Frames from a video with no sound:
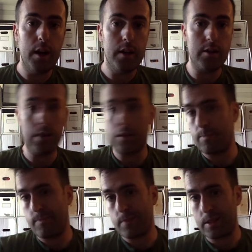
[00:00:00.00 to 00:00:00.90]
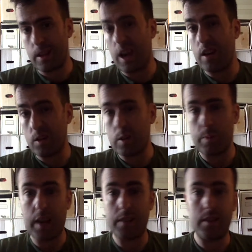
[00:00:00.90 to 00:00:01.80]
to just slide all those
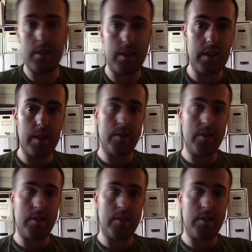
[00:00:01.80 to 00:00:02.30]
boxes in there.